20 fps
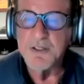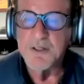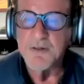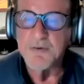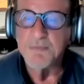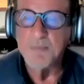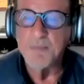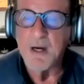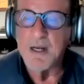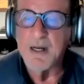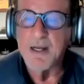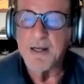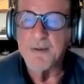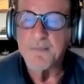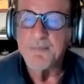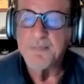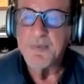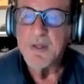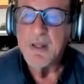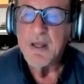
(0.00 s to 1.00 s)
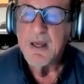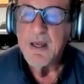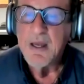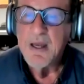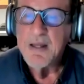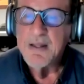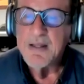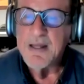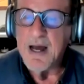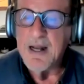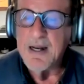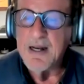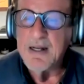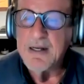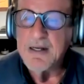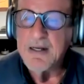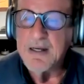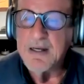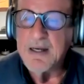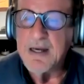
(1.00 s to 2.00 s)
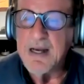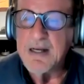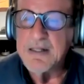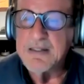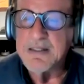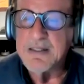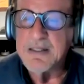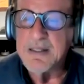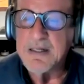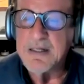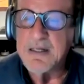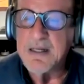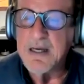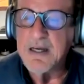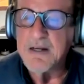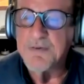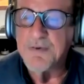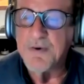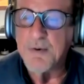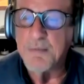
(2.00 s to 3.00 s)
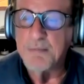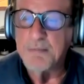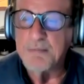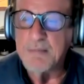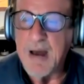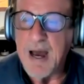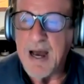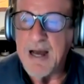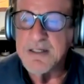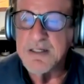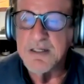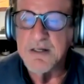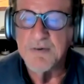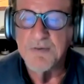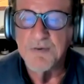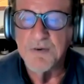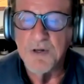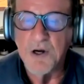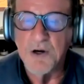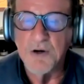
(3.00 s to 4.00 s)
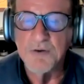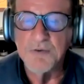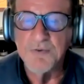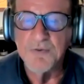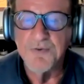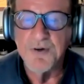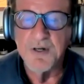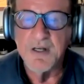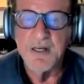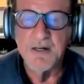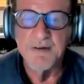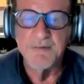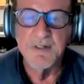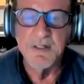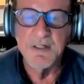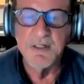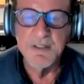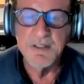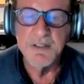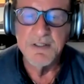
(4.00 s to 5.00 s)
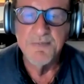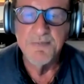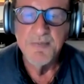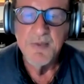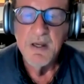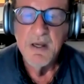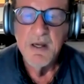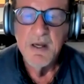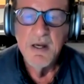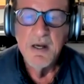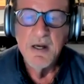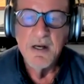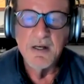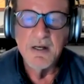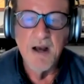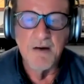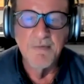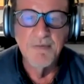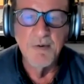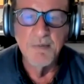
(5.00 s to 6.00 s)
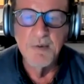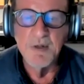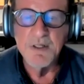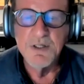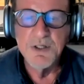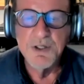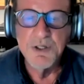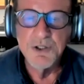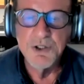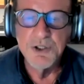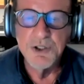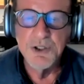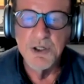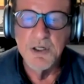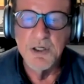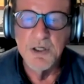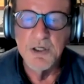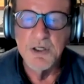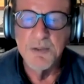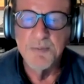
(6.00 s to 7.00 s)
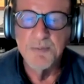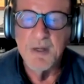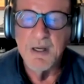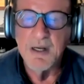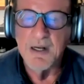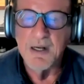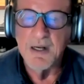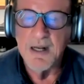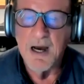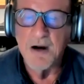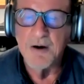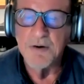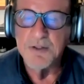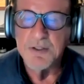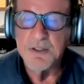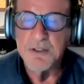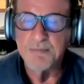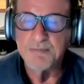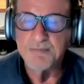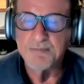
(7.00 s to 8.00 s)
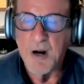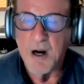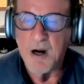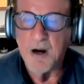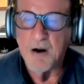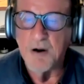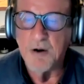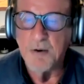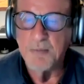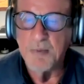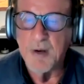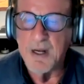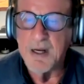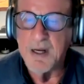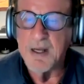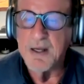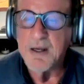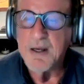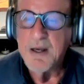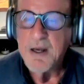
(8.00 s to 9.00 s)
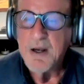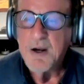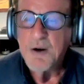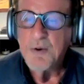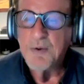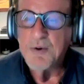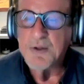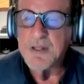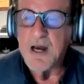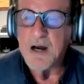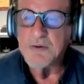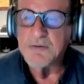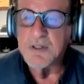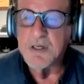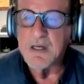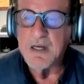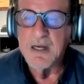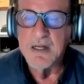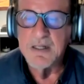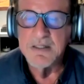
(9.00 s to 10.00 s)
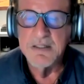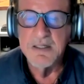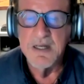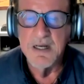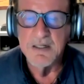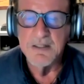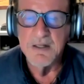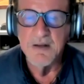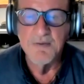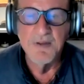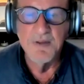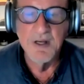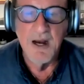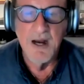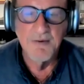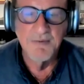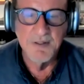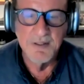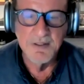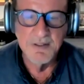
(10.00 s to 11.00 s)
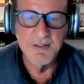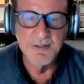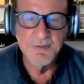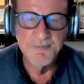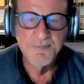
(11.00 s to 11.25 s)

of money. That indicates the need for massive loan forgiveness. Governments shouldn't be allowed to borrow money without the consent of the governed.